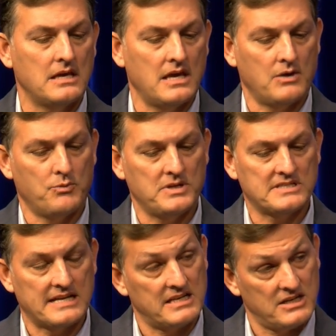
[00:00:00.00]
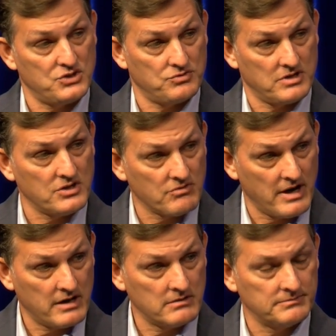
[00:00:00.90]
and we send it into an
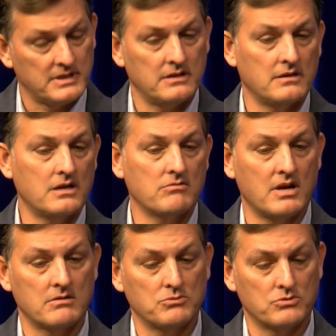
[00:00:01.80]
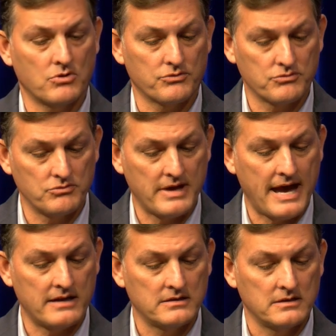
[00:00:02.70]
underwriter, and an underwriter will go through that